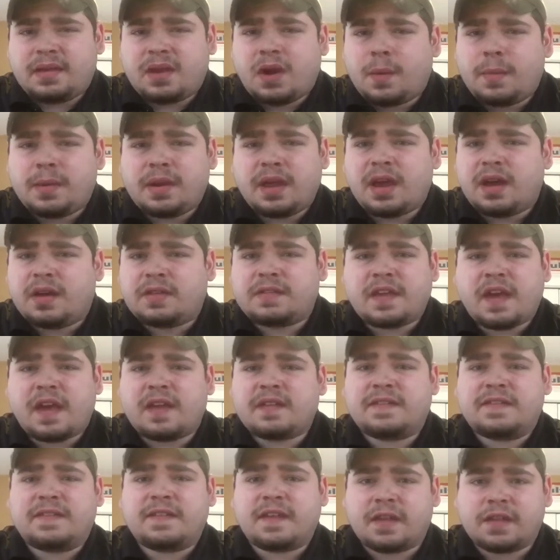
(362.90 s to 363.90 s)
Nobody else
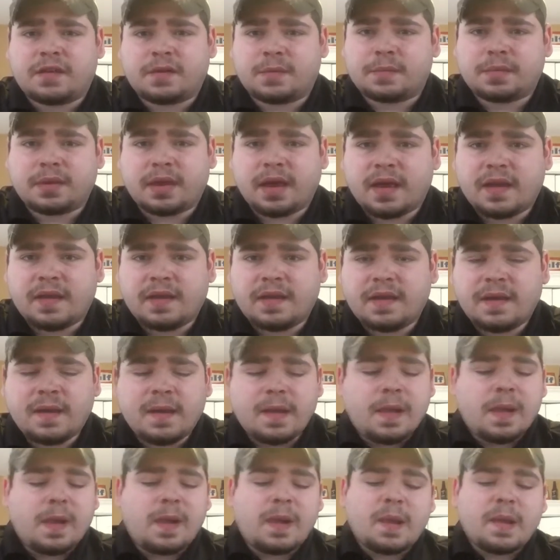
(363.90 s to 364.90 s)
has Southern blend.
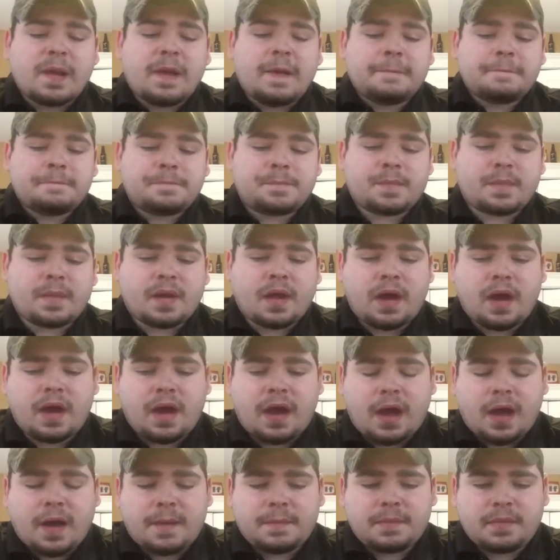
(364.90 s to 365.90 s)

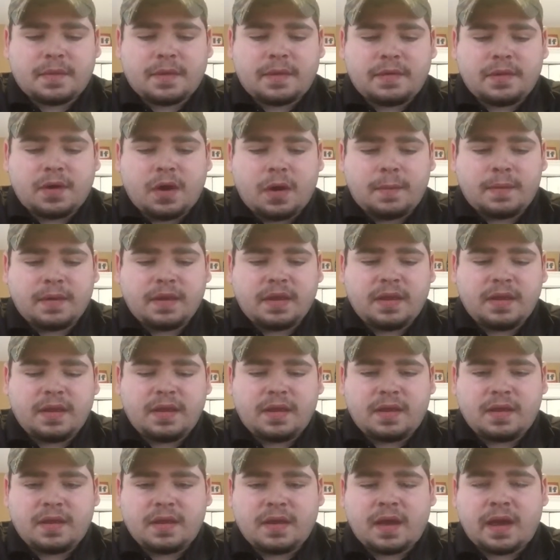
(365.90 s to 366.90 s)
Uh,
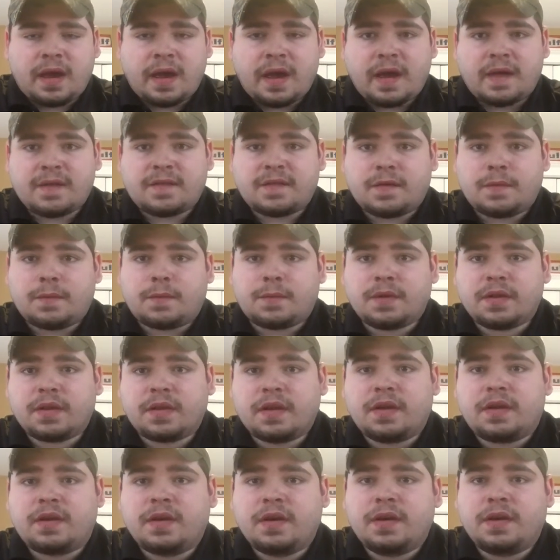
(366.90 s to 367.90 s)
nobody has a
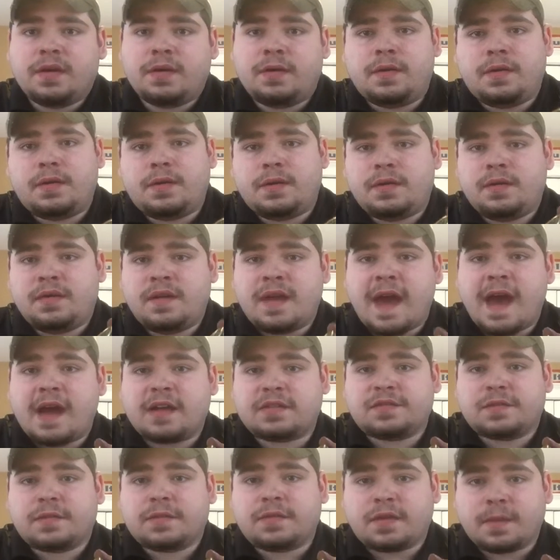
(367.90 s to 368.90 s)
really good
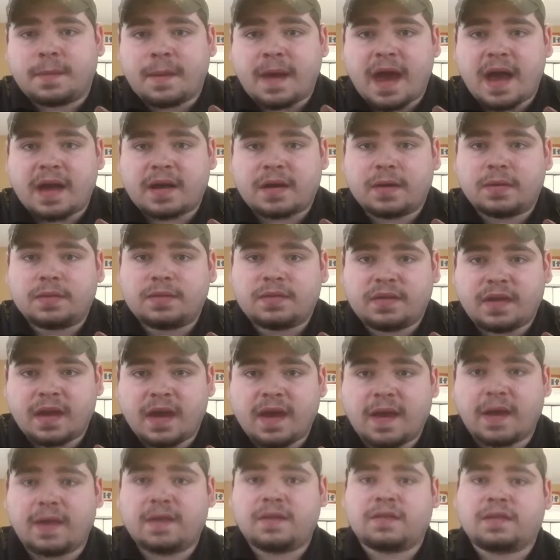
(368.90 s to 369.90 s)
natural tobacco
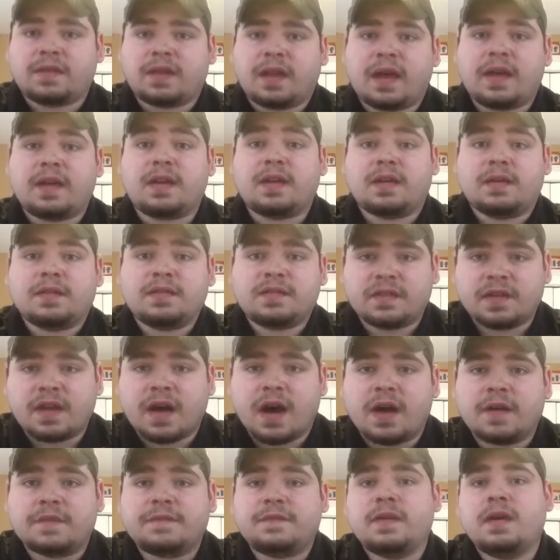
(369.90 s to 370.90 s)
taste like
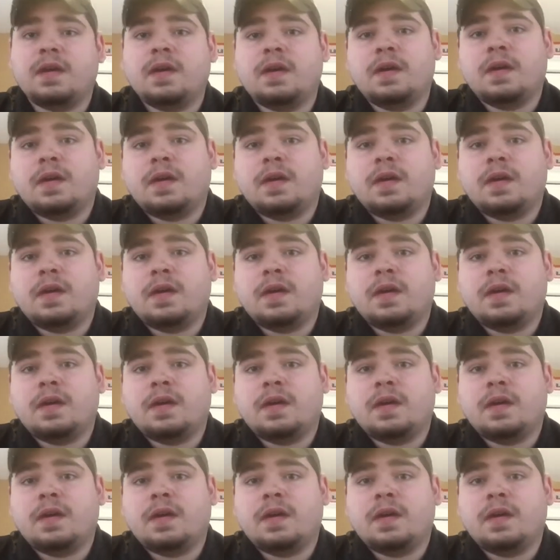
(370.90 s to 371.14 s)
snuff,